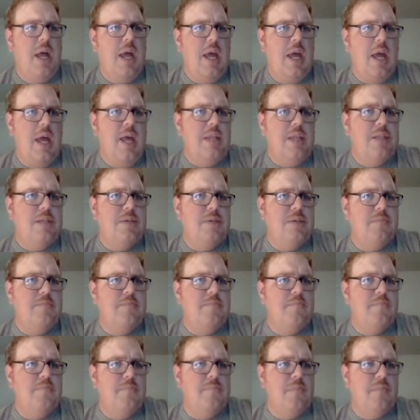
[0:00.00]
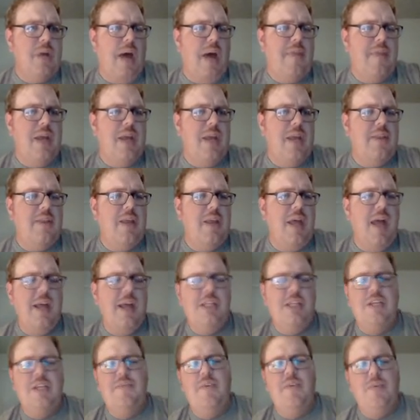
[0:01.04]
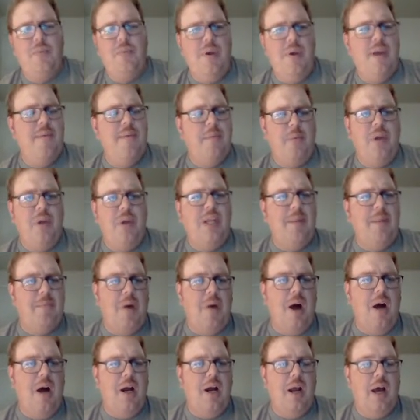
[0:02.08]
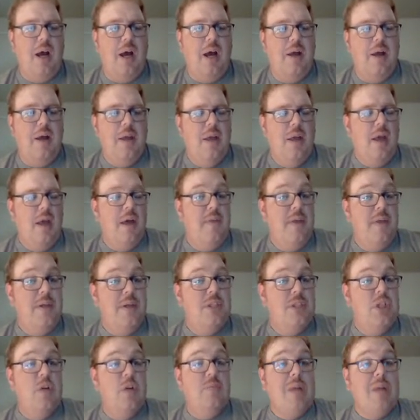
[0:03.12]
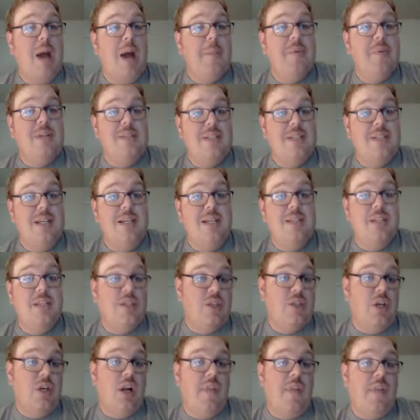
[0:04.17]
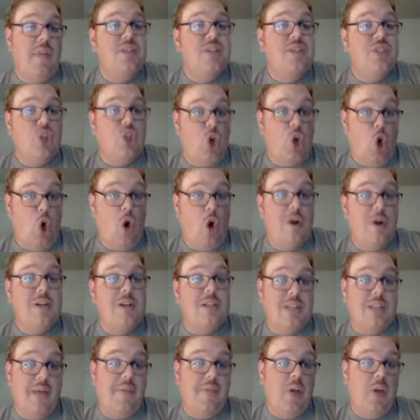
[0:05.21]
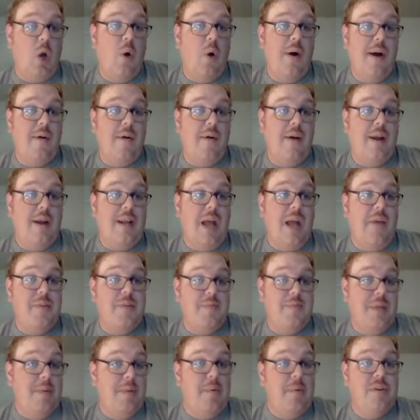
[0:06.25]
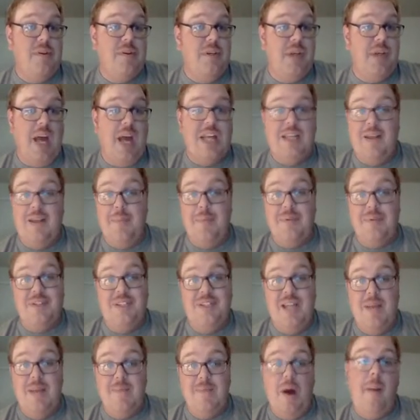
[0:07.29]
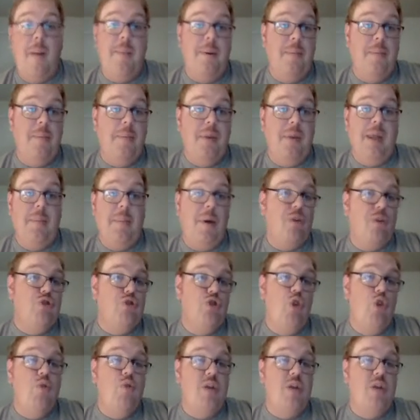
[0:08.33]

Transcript: it's I think in the case if you read if you read the manga, these two have not been seen since the start of this current stuff that's going on right now. These guys have not been seen probably about two